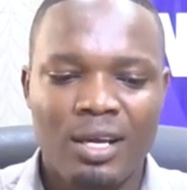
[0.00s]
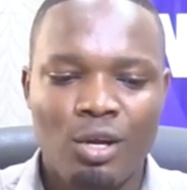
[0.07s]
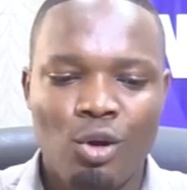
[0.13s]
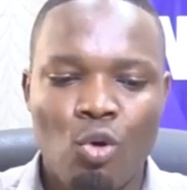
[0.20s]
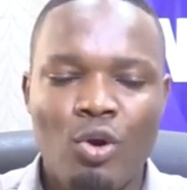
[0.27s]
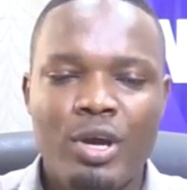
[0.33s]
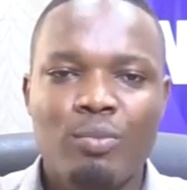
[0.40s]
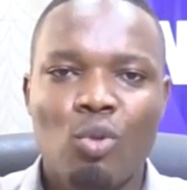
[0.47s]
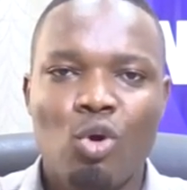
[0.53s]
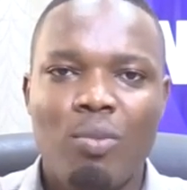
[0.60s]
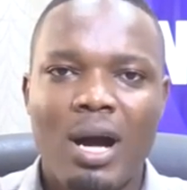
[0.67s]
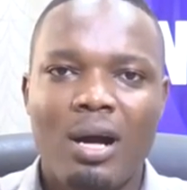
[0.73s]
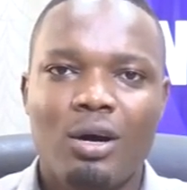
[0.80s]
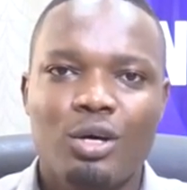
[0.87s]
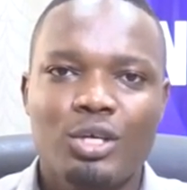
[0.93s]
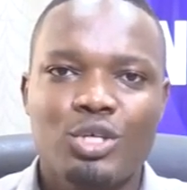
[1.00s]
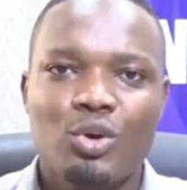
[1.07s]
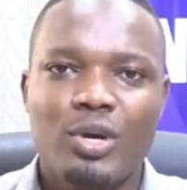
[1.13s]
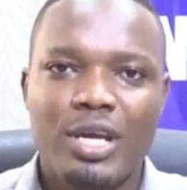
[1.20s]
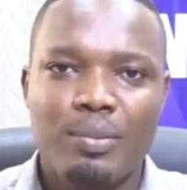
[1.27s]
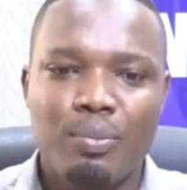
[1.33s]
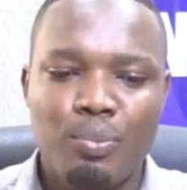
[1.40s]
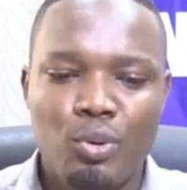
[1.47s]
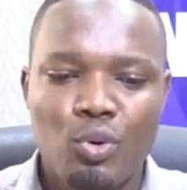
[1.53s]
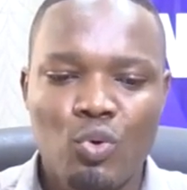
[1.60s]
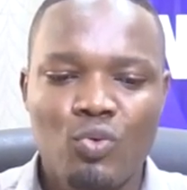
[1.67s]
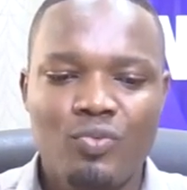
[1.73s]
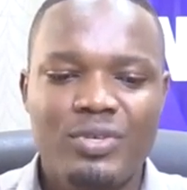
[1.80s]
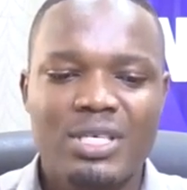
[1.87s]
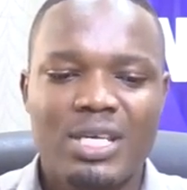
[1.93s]
Going mobile also
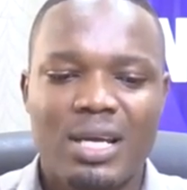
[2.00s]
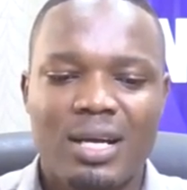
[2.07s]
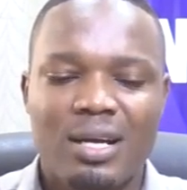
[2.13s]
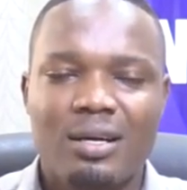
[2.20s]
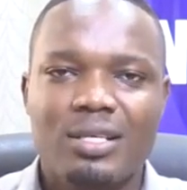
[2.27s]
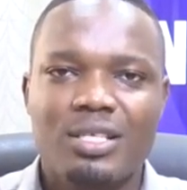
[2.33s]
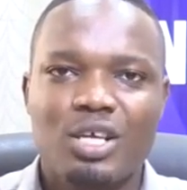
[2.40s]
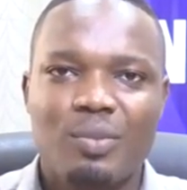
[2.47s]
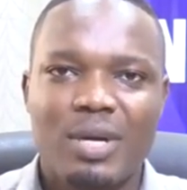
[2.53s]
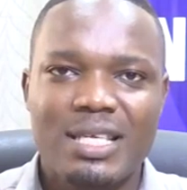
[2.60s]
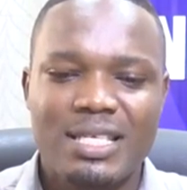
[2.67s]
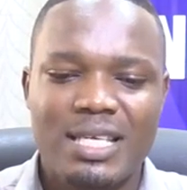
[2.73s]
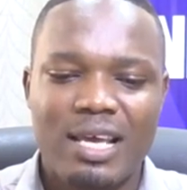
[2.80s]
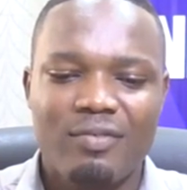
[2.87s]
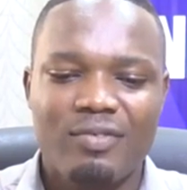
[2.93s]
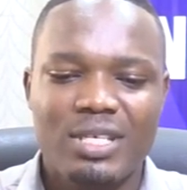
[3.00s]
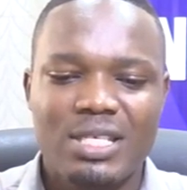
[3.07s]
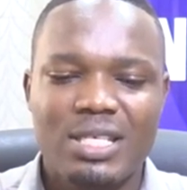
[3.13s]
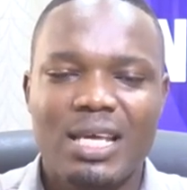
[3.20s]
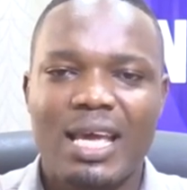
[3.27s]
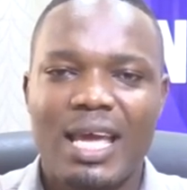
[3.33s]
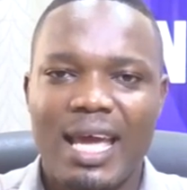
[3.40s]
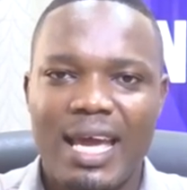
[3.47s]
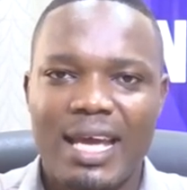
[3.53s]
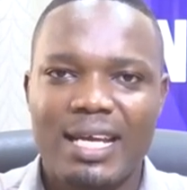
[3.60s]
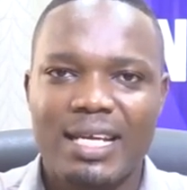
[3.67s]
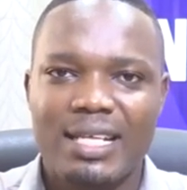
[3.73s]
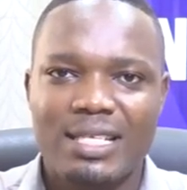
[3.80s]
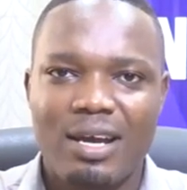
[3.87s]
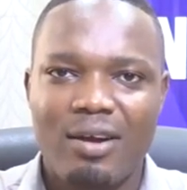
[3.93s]
improves customer service and
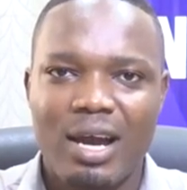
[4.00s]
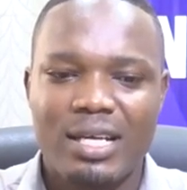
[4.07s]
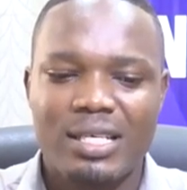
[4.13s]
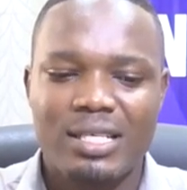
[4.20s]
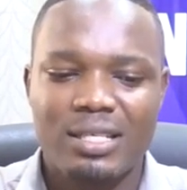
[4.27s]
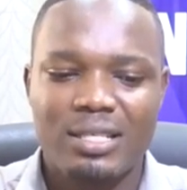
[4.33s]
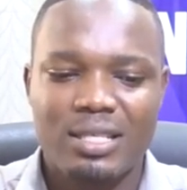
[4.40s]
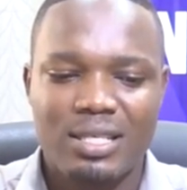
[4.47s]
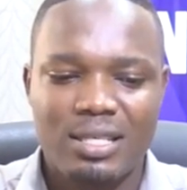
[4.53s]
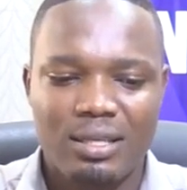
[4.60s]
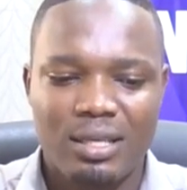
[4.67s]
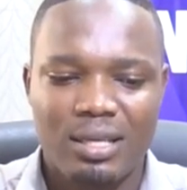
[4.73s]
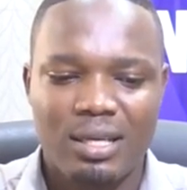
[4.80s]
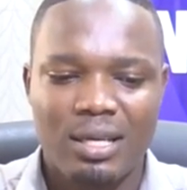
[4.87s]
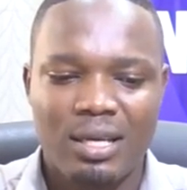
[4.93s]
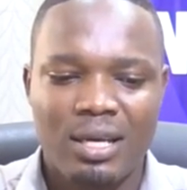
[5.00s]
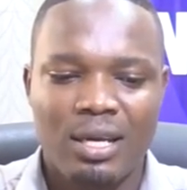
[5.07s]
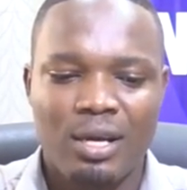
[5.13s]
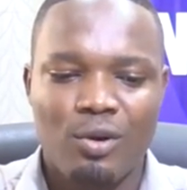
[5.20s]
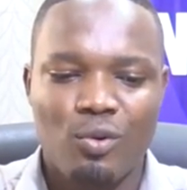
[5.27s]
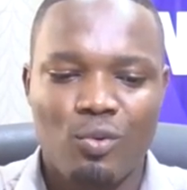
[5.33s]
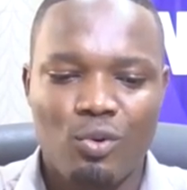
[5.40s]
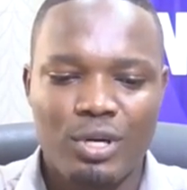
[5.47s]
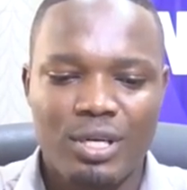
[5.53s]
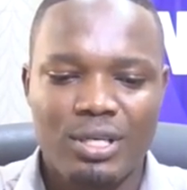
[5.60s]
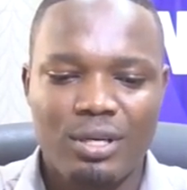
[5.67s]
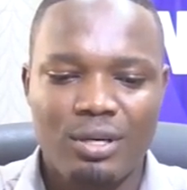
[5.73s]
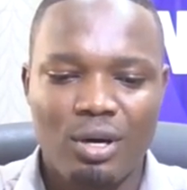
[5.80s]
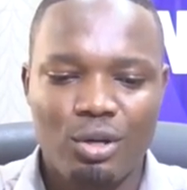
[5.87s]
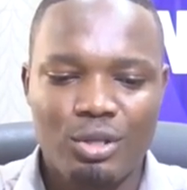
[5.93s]
interactions. We'll
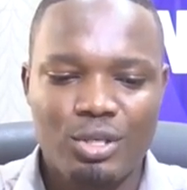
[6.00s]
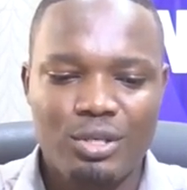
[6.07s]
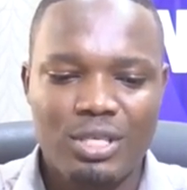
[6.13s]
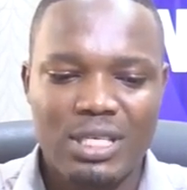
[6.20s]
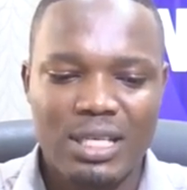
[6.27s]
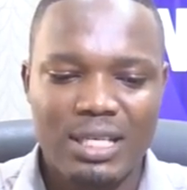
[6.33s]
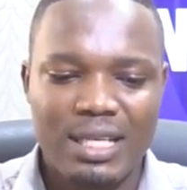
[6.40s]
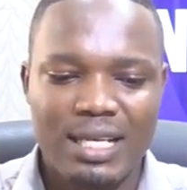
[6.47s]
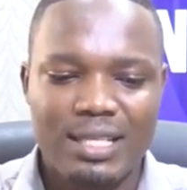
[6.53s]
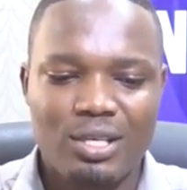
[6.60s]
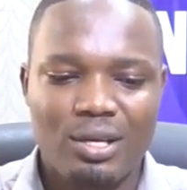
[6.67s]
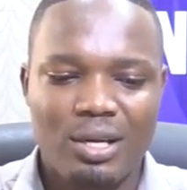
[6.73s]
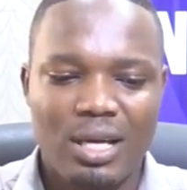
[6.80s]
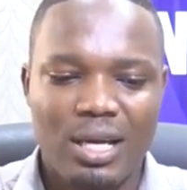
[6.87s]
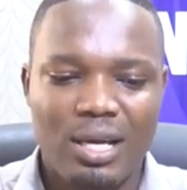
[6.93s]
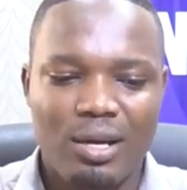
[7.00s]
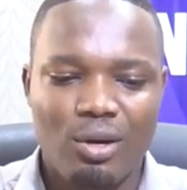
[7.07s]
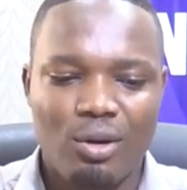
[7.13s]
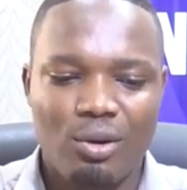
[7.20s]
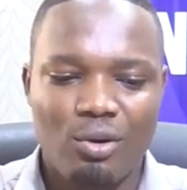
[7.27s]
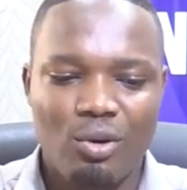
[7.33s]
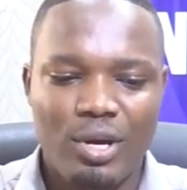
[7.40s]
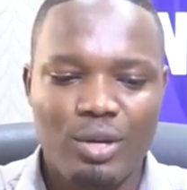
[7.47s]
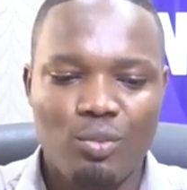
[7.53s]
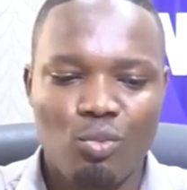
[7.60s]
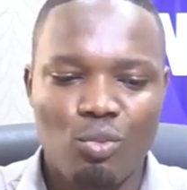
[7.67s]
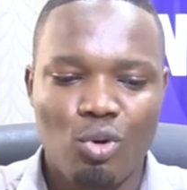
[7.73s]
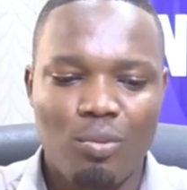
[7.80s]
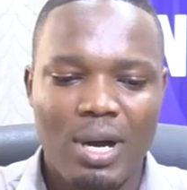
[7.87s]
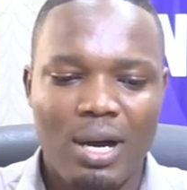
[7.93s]
also see that
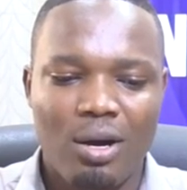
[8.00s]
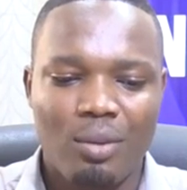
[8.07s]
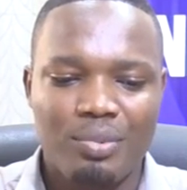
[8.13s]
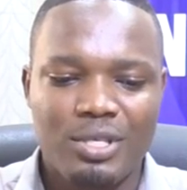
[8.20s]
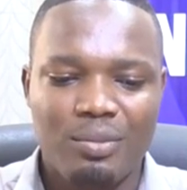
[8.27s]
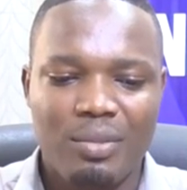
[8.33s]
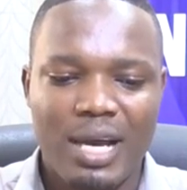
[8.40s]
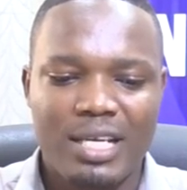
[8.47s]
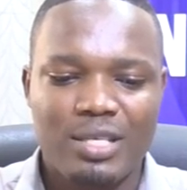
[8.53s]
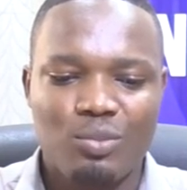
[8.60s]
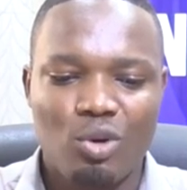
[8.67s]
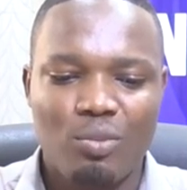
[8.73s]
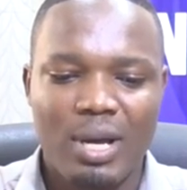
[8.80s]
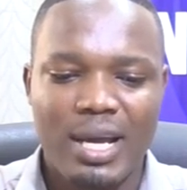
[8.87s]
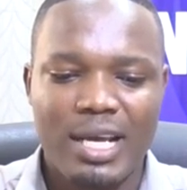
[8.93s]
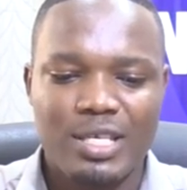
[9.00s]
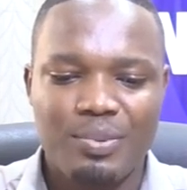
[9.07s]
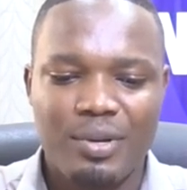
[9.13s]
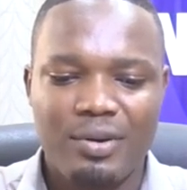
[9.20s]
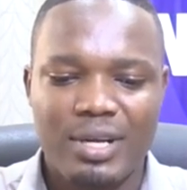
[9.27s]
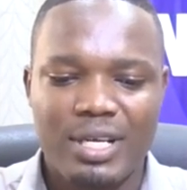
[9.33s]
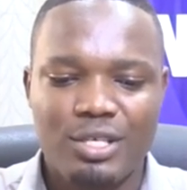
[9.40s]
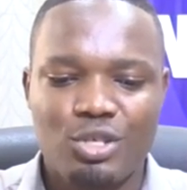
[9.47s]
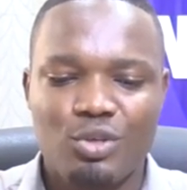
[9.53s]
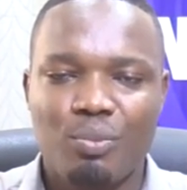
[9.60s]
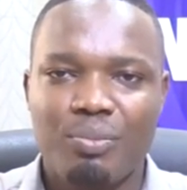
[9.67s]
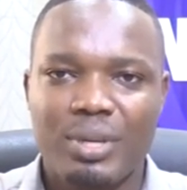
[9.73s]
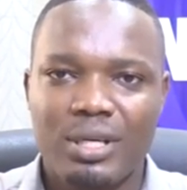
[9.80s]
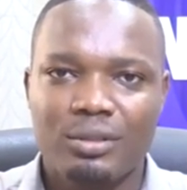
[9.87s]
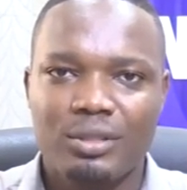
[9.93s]
going mobile optimizes mobile experience to
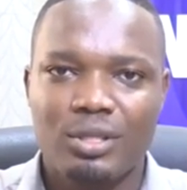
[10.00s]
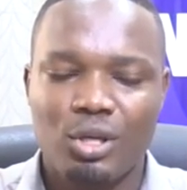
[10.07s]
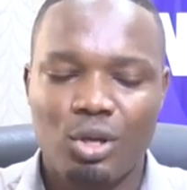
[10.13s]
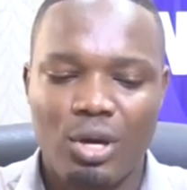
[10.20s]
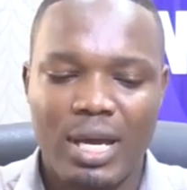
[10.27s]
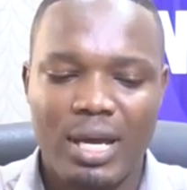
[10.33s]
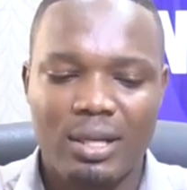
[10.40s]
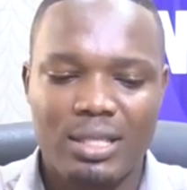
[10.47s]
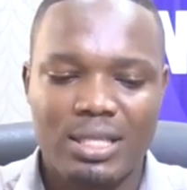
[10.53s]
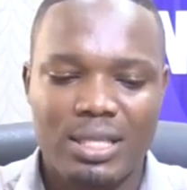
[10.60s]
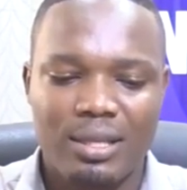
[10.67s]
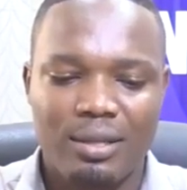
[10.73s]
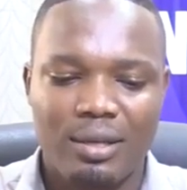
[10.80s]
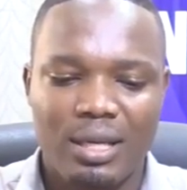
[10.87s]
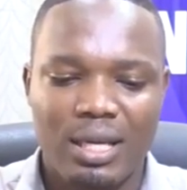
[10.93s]
build loyalty.